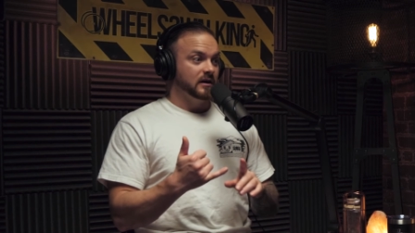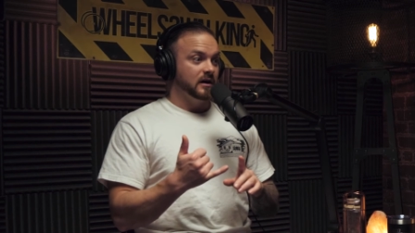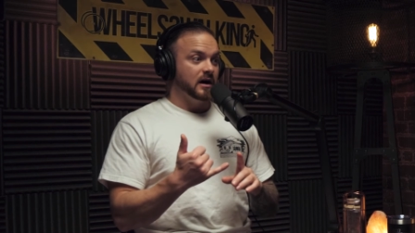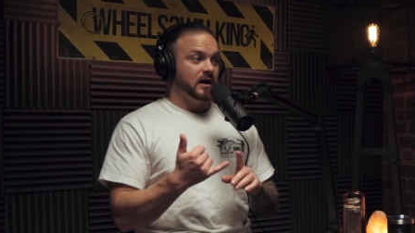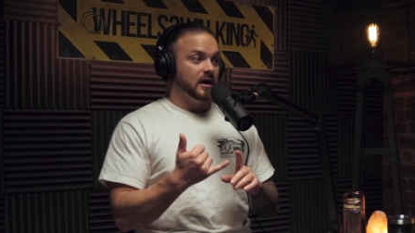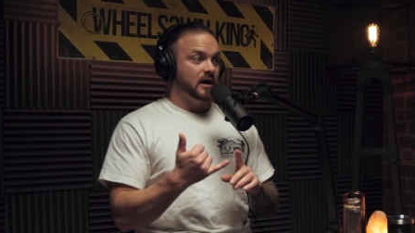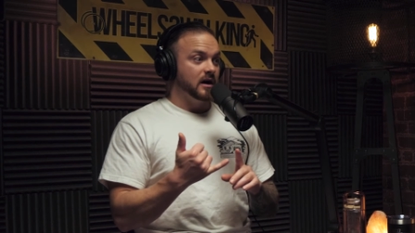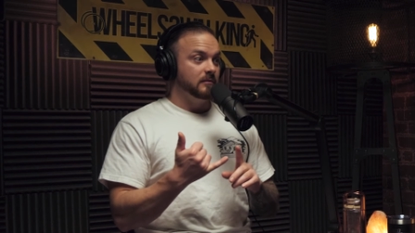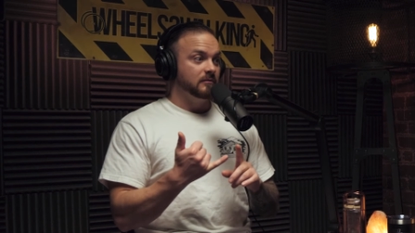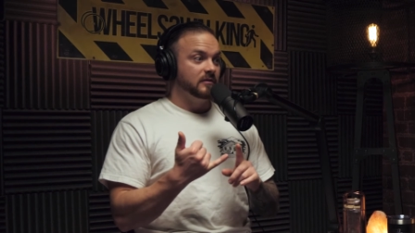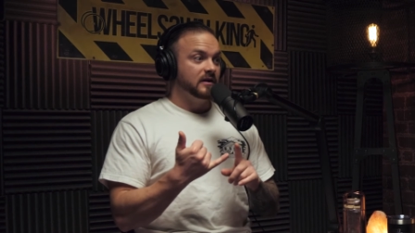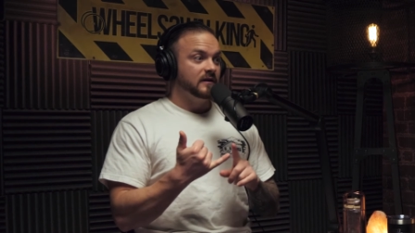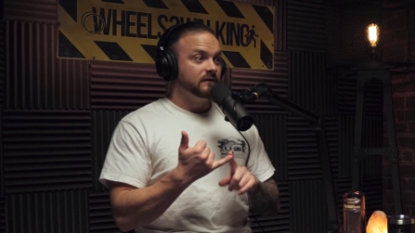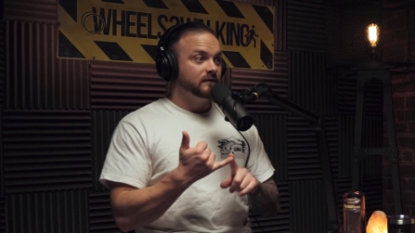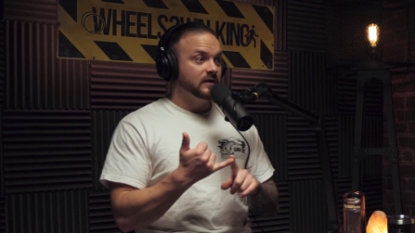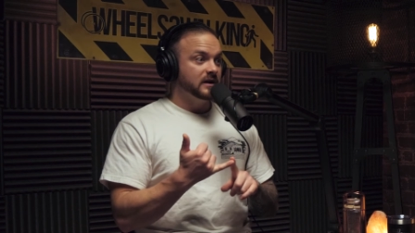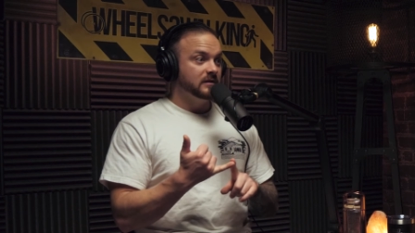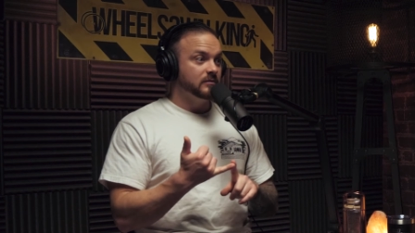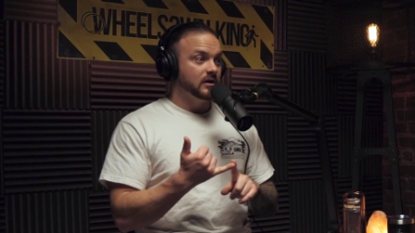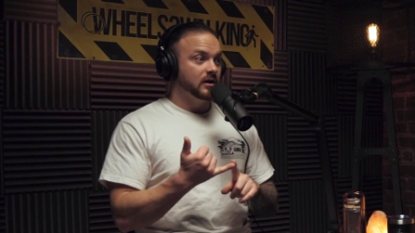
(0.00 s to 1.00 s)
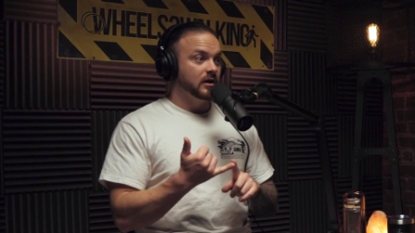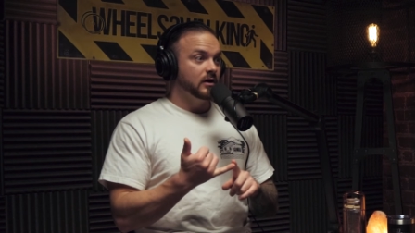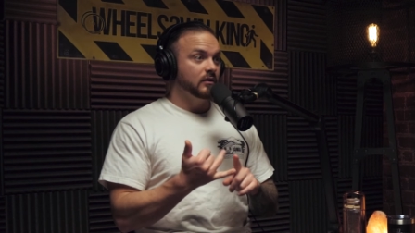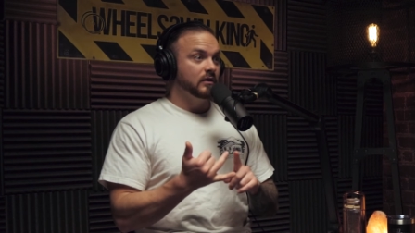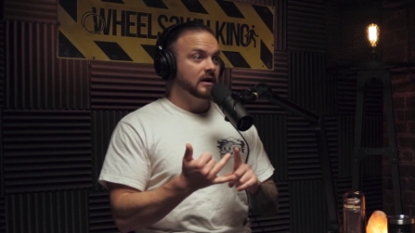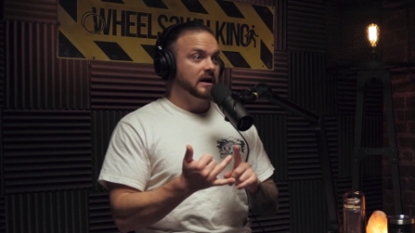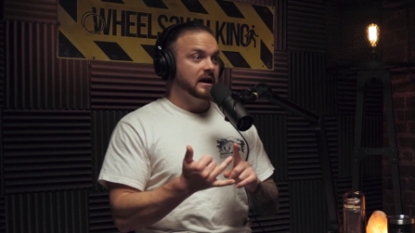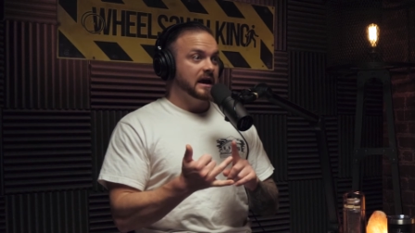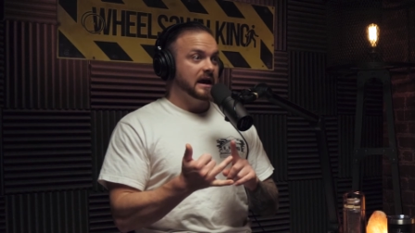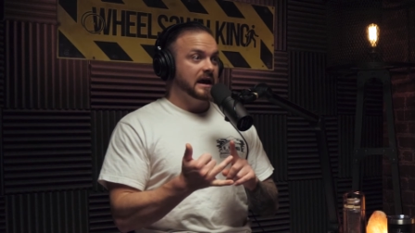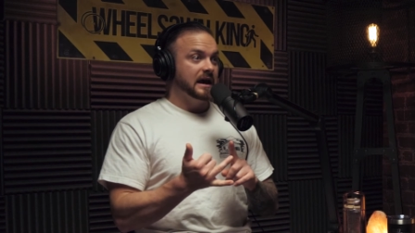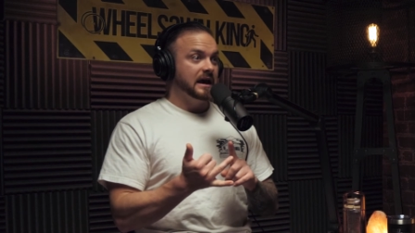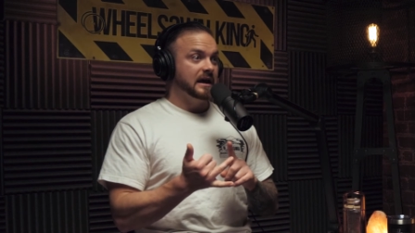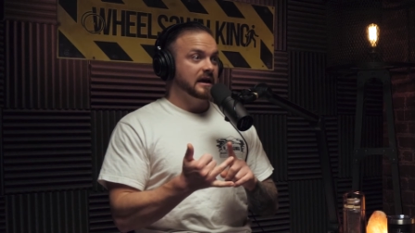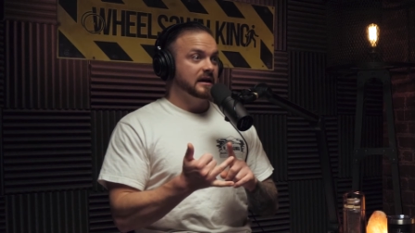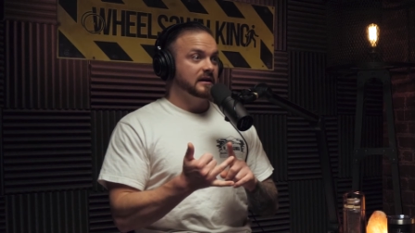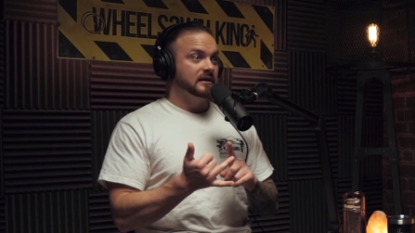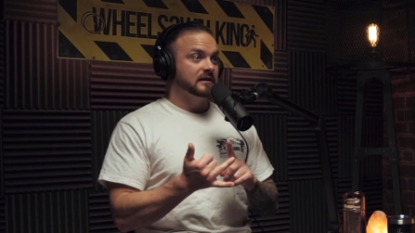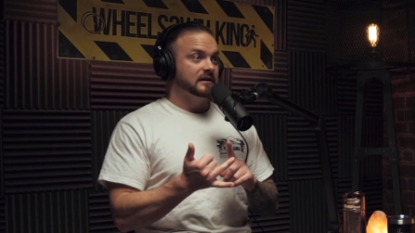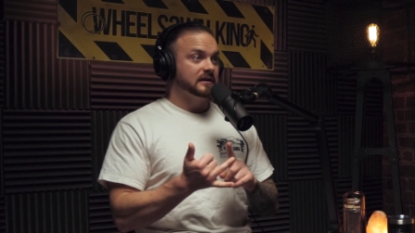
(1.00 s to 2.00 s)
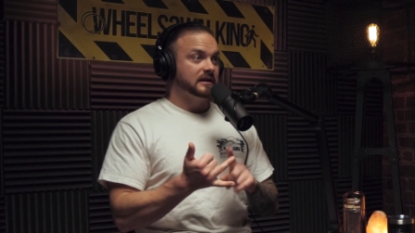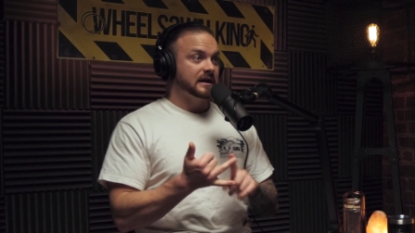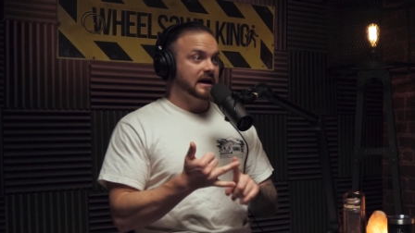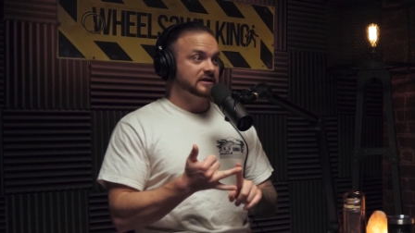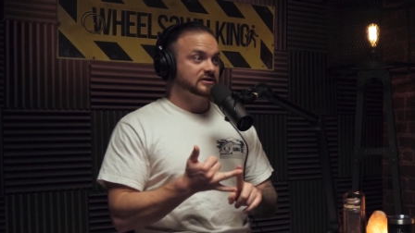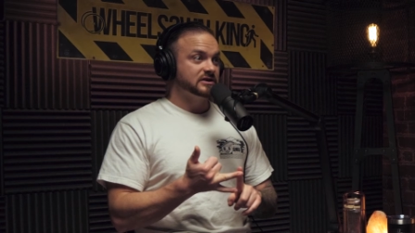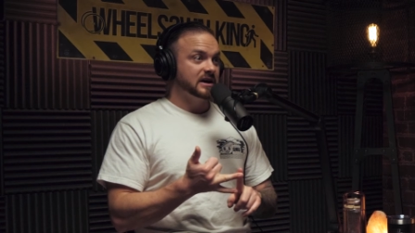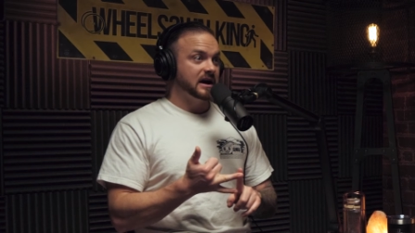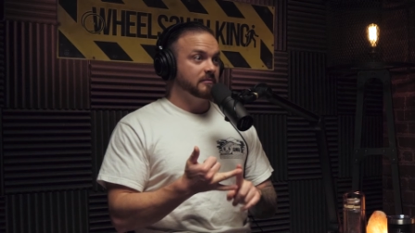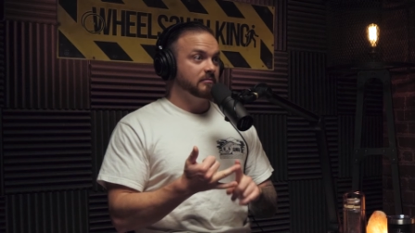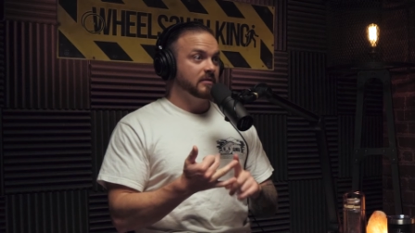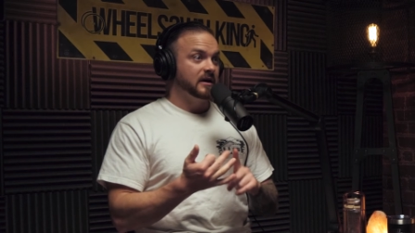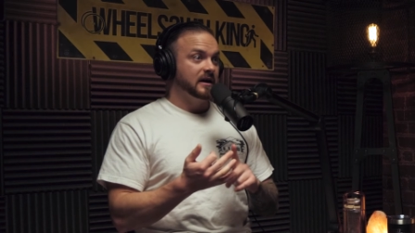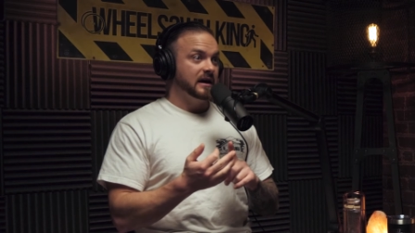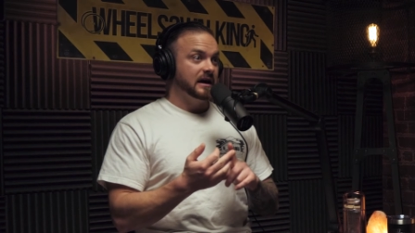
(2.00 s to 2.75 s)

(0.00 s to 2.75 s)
Venmo and Cash App